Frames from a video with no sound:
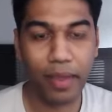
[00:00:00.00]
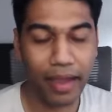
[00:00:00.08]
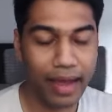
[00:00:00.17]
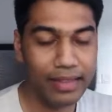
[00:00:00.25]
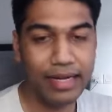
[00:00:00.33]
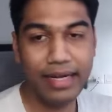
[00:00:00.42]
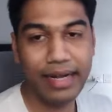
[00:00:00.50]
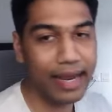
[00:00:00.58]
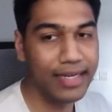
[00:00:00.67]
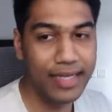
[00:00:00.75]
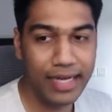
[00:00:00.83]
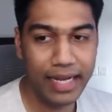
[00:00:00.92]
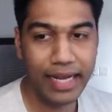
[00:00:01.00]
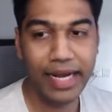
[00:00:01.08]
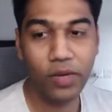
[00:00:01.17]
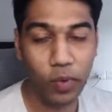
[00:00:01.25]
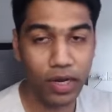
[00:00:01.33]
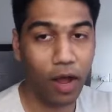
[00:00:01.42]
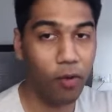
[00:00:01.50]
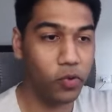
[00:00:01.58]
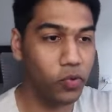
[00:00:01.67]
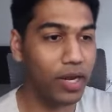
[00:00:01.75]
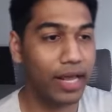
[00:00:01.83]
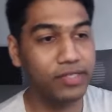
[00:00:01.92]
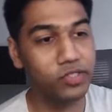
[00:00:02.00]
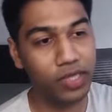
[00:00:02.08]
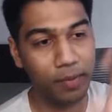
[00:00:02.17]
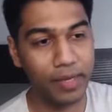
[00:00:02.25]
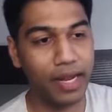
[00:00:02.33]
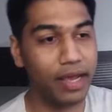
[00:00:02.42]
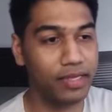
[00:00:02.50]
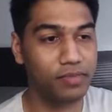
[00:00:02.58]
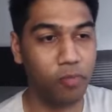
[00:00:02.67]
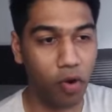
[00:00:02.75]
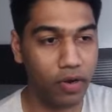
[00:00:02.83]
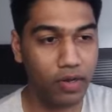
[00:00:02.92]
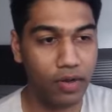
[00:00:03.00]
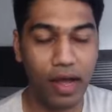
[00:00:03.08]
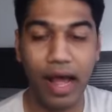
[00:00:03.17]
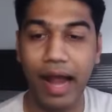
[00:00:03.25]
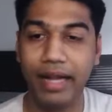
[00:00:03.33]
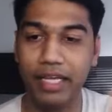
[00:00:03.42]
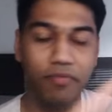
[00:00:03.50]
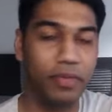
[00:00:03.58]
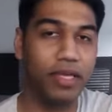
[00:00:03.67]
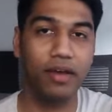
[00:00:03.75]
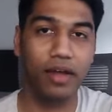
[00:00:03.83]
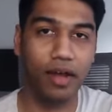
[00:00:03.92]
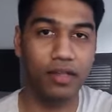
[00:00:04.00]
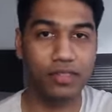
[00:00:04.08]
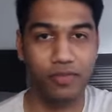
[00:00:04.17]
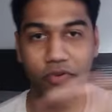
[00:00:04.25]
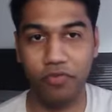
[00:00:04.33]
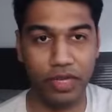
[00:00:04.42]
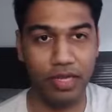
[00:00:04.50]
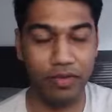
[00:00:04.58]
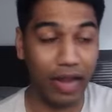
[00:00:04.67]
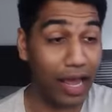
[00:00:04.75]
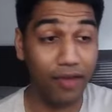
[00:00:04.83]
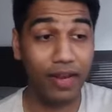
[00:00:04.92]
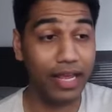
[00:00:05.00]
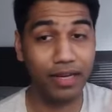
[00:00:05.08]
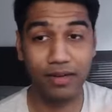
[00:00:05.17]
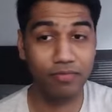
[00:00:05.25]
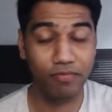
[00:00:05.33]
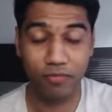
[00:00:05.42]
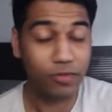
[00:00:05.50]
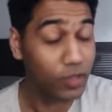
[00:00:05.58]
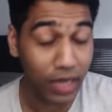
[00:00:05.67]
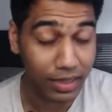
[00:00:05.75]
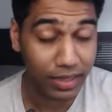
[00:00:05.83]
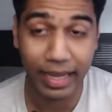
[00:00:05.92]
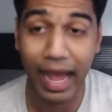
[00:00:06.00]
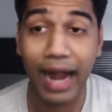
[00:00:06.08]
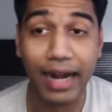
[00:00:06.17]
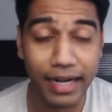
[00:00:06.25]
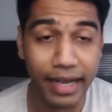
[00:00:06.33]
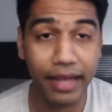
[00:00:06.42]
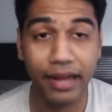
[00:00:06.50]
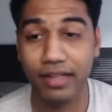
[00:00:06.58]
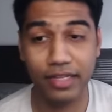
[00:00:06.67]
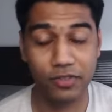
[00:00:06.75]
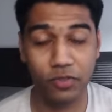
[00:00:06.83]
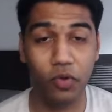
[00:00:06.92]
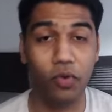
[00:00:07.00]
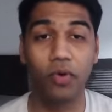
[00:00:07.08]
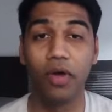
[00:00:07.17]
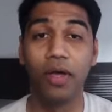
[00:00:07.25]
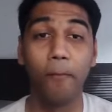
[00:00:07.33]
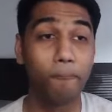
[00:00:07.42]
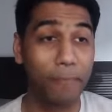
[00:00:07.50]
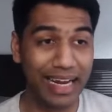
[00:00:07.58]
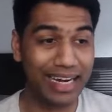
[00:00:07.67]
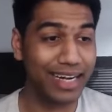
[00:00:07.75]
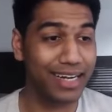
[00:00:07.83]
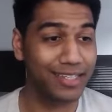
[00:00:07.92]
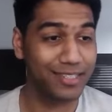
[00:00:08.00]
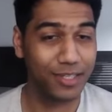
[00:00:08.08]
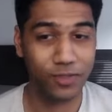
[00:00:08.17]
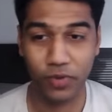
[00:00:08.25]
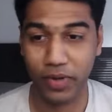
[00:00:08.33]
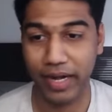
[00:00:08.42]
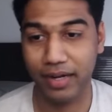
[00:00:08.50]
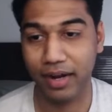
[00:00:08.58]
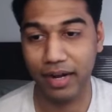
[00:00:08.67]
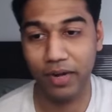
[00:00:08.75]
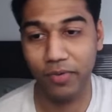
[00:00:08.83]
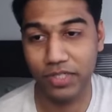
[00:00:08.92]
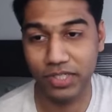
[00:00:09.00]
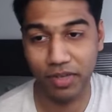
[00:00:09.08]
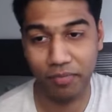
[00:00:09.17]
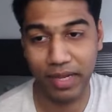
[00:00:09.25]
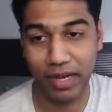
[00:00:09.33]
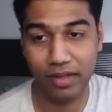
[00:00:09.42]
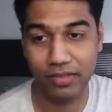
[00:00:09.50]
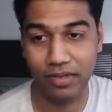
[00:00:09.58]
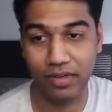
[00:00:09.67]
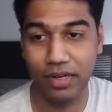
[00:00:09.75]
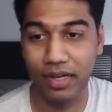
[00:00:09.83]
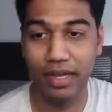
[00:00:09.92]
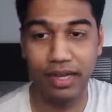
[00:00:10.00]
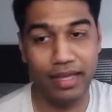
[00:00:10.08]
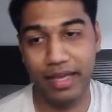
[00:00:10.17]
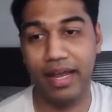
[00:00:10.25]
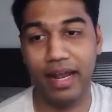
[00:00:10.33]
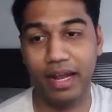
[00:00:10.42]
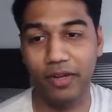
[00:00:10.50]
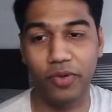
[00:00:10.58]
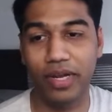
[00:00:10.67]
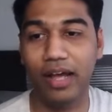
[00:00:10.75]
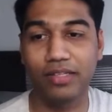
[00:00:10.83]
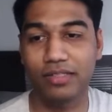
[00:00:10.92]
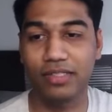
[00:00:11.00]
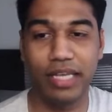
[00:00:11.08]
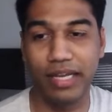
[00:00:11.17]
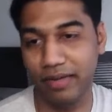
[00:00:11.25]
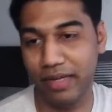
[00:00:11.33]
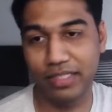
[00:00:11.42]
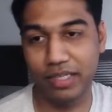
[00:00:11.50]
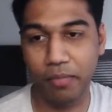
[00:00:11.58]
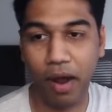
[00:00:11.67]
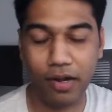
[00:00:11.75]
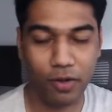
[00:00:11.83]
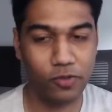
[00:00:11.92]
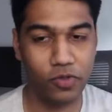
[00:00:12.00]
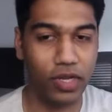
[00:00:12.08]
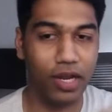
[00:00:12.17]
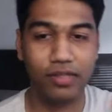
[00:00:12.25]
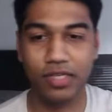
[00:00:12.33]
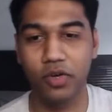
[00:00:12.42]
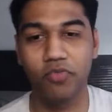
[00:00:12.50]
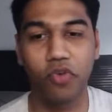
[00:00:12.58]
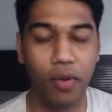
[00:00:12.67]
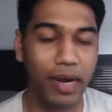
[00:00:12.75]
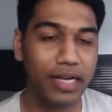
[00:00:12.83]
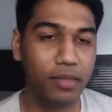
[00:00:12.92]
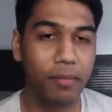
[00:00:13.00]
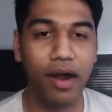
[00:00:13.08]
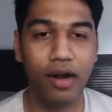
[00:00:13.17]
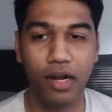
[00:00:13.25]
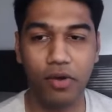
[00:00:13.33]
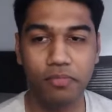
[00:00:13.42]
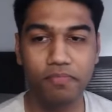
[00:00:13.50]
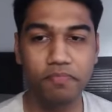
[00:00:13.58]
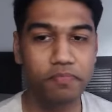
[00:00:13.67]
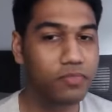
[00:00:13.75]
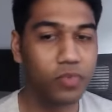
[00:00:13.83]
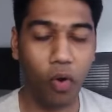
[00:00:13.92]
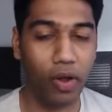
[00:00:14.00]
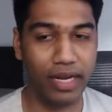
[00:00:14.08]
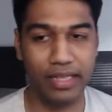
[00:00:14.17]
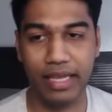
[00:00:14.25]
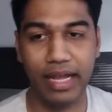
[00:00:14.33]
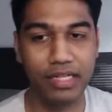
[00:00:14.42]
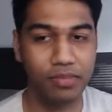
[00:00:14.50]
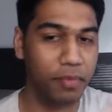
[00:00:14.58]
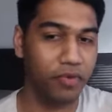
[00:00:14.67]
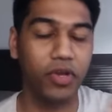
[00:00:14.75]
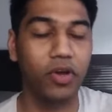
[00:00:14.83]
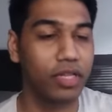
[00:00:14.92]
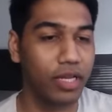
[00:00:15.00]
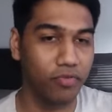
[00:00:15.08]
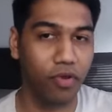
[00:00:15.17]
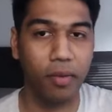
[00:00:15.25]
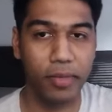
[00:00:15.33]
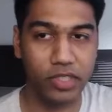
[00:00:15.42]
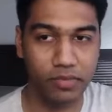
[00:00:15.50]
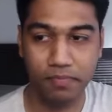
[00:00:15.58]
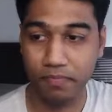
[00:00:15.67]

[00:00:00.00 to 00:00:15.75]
and then technically it will now utilize Gemini's model and give me an answer for free. I have like nothing added here. There's no billing details, there is no credit card. It will just give me an answer here, and you can ask, see, it's in Markdown, so you can ask it to format the Markdown or anything else, but we got the information.